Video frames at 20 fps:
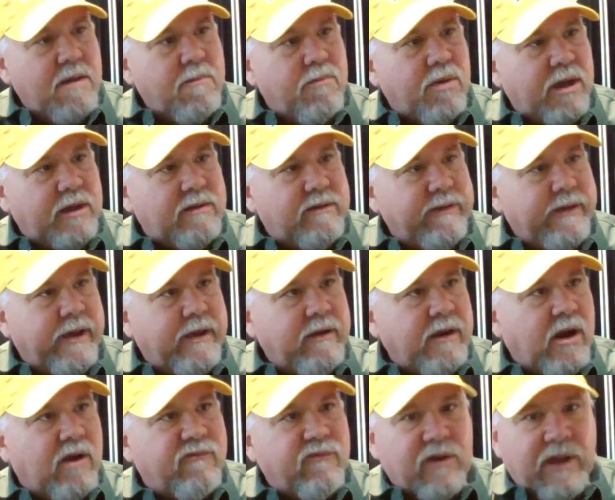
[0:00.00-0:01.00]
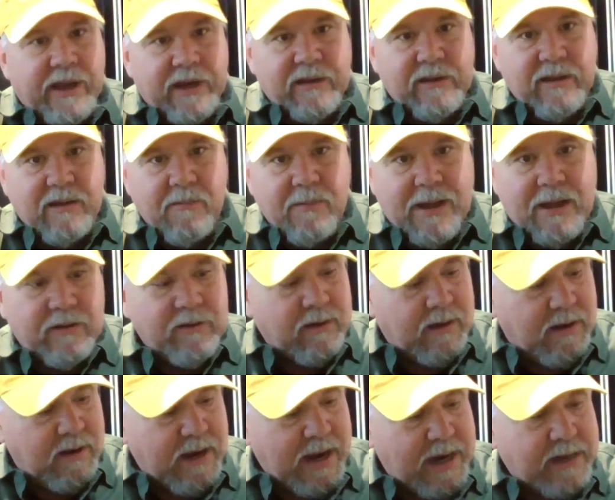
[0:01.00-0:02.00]
But for like about
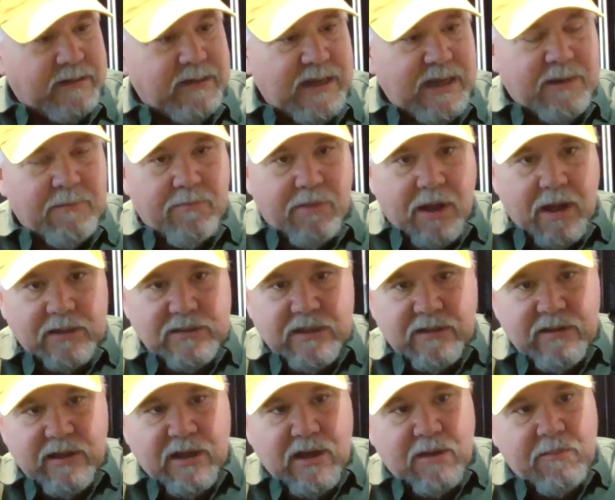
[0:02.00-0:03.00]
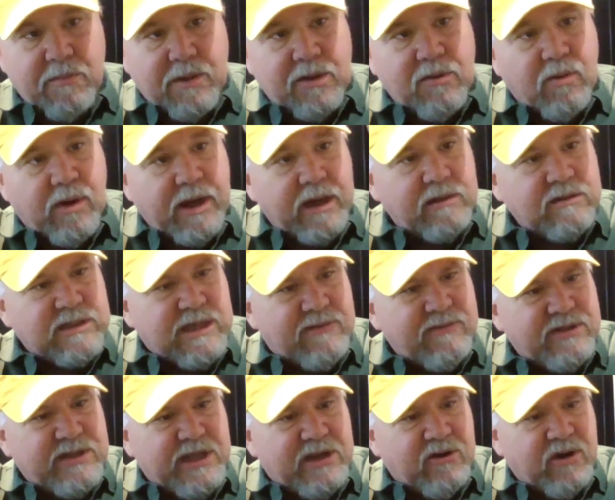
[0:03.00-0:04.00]
$18, I think on Midway,
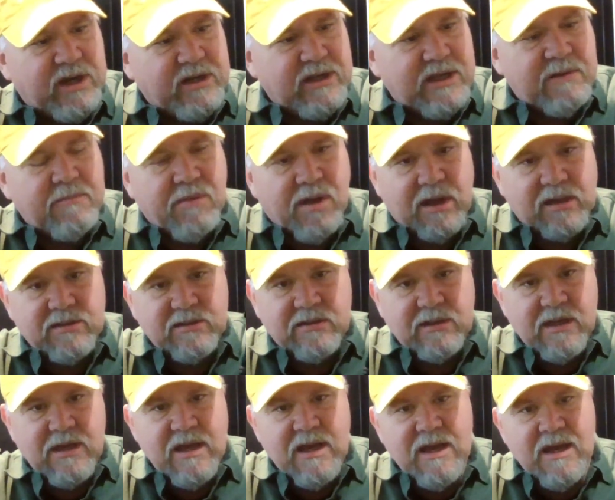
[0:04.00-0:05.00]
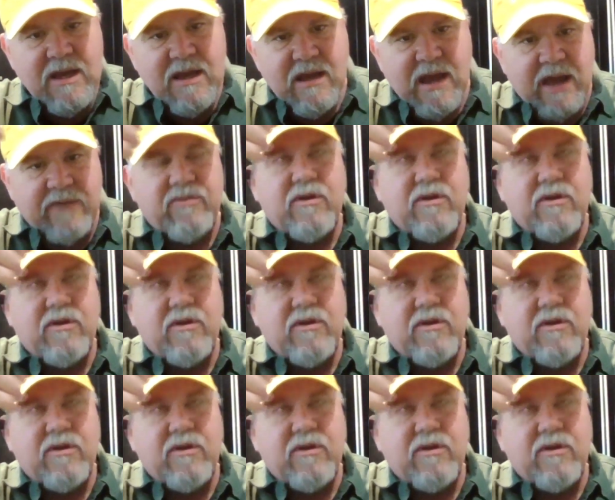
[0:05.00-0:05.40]
17 or $18, I